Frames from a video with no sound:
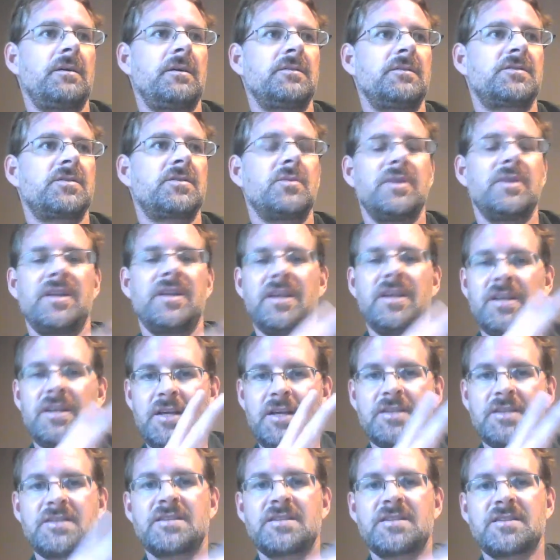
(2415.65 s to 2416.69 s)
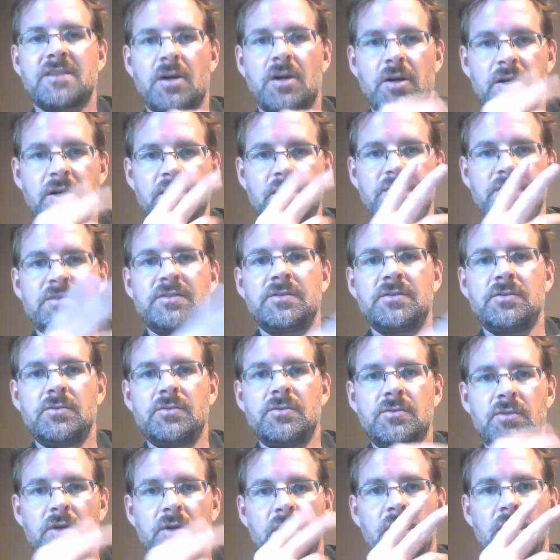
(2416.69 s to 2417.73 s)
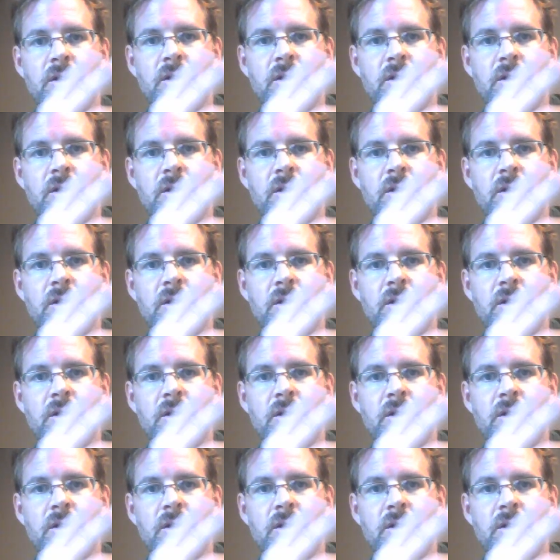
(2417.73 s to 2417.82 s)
So it's starting to,